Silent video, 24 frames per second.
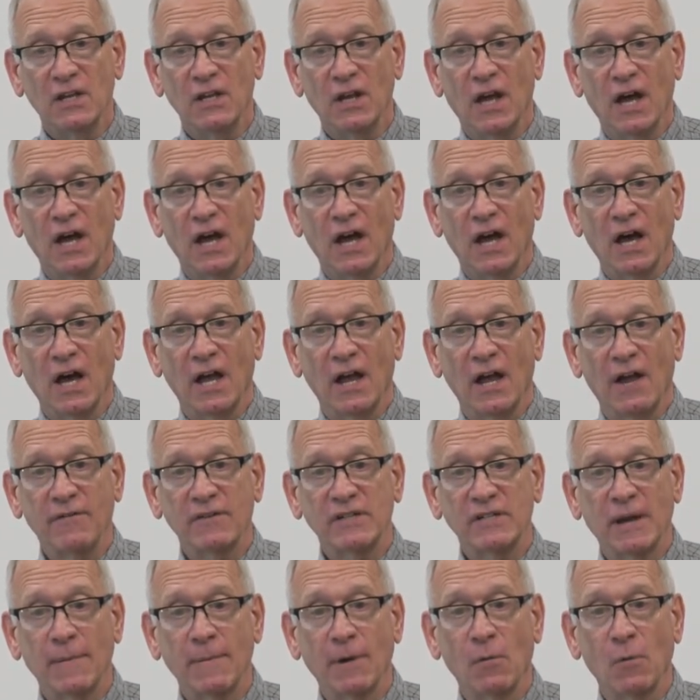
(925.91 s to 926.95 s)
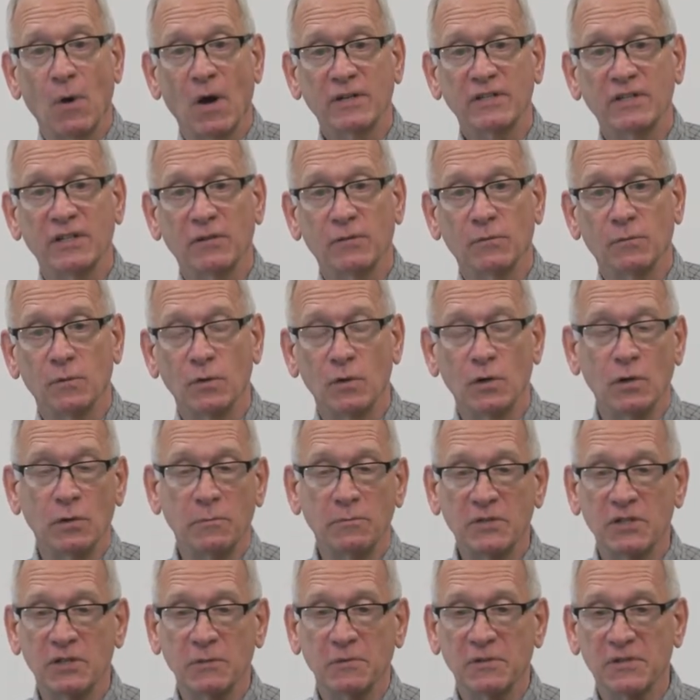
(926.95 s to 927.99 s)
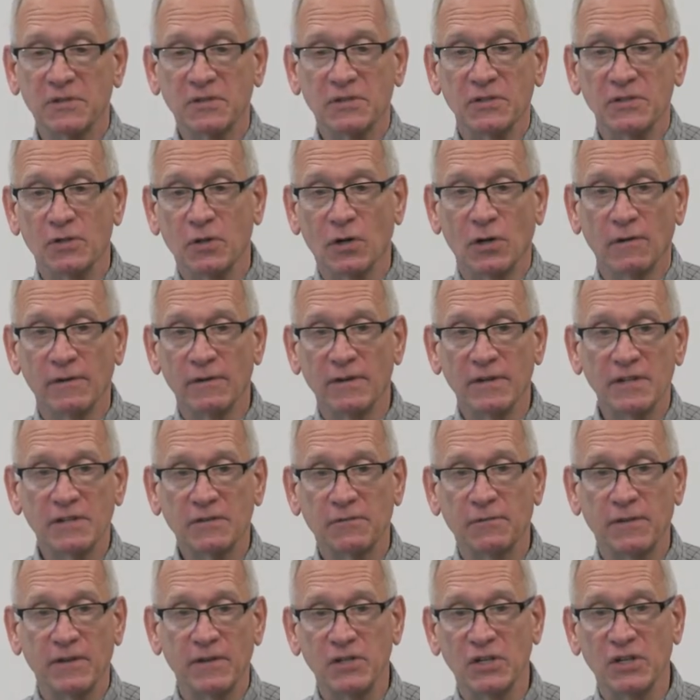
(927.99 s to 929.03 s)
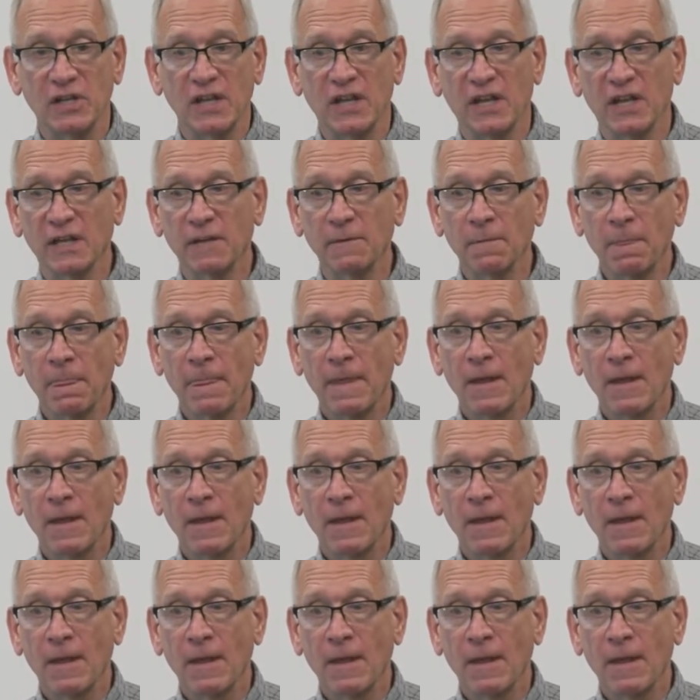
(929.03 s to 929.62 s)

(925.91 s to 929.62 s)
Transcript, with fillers: Uh, every time I walked in the room, she was nervous, fidgeting.